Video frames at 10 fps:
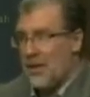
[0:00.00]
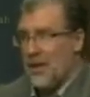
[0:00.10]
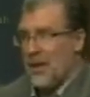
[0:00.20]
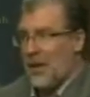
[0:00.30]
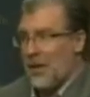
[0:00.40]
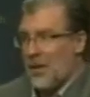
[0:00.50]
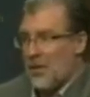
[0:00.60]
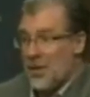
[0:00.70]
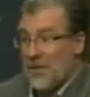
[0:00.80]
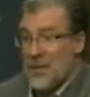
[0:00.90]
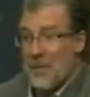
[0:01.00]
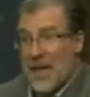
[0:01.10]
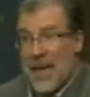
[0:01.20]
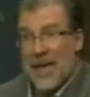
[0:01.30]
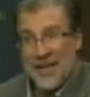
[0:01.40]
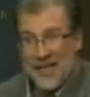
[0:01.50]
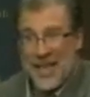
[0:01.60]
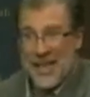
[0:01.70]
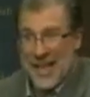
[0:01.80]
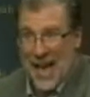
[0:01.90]
those of us in media had to
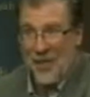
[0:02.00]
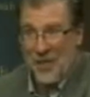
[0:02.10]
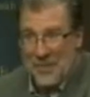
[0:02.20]
stick together.